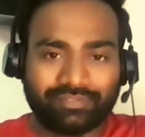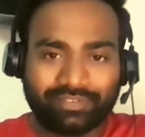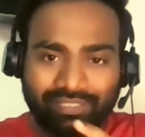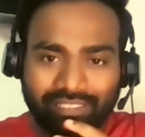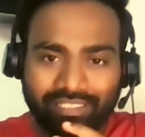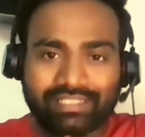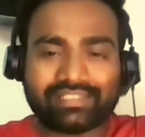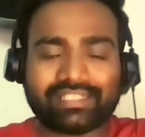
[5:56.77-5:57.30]
for
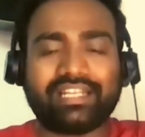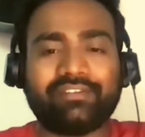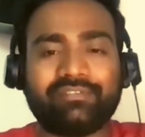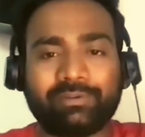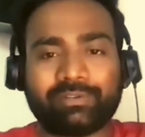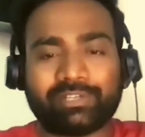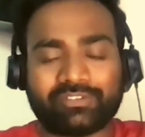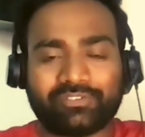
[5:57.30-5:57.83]
each and
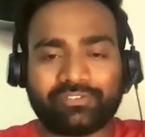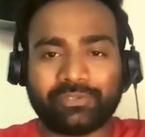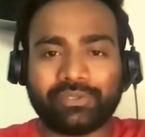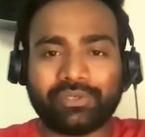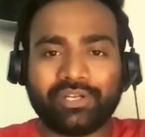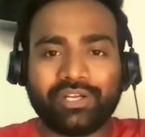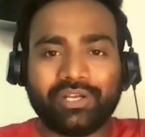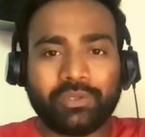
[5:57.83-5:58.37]
every one of
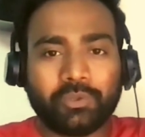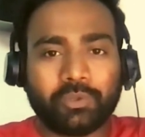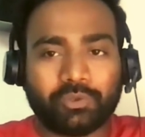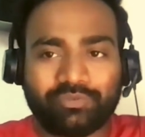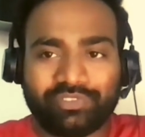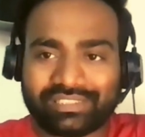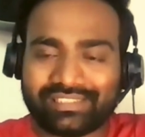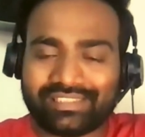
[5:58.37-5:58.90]
you
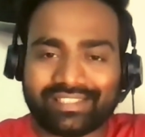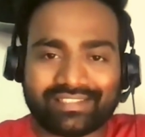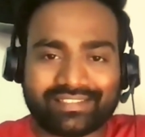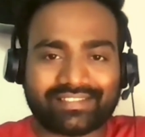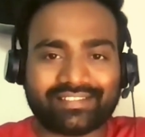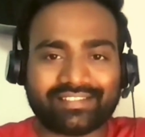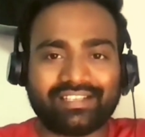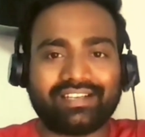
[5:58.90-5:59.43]
who wished
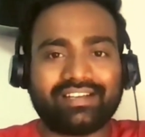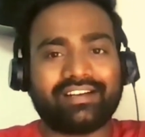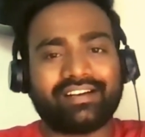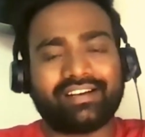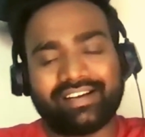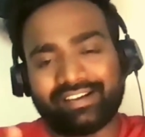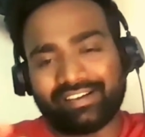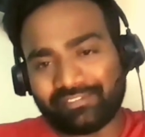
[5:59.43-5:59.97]
us
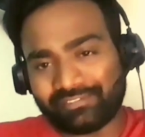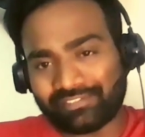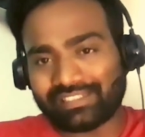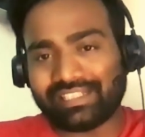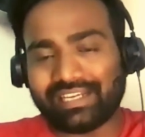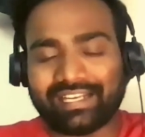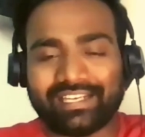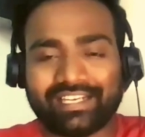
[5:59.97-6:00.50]
for
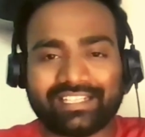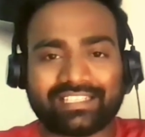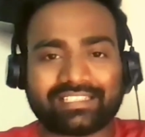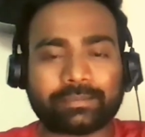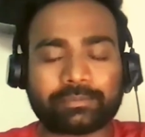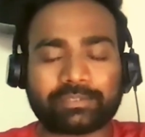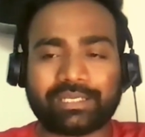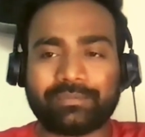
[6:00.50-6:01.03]
the 100K
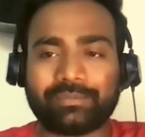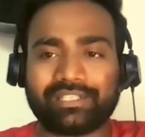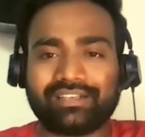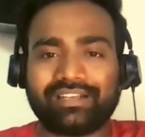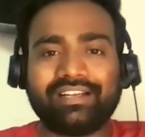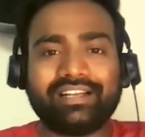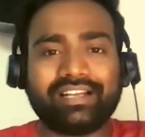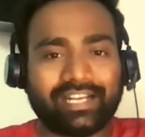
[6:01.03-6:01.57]
subscriber,
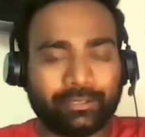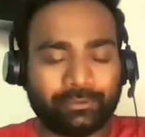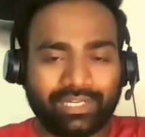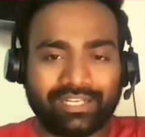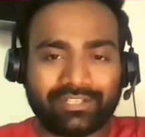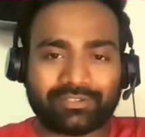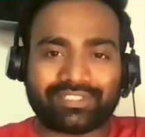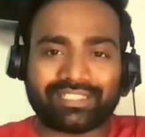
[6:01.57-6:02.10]
I would
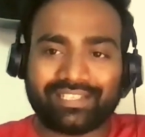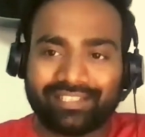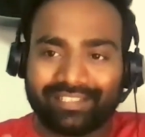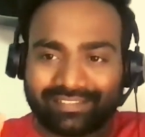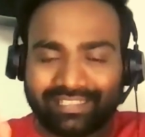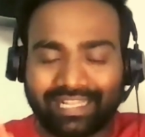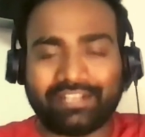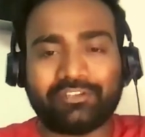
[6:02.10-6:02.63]
like to say
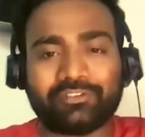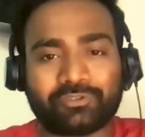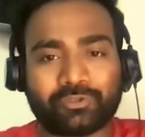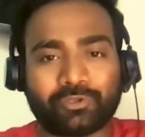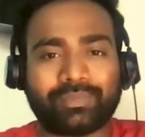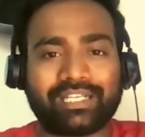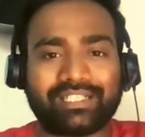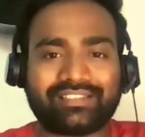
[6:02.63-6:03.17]
thank you
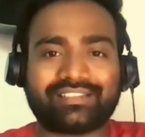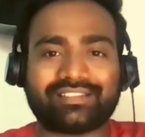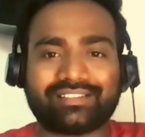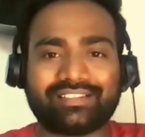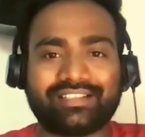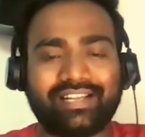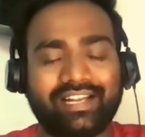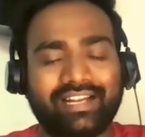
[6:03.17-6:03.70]
so much.
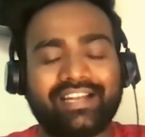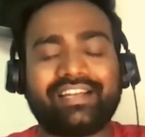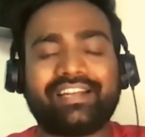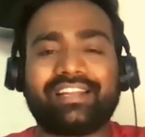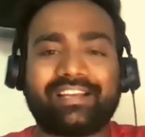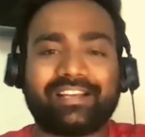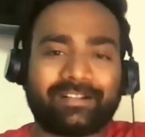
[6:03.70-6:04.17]
And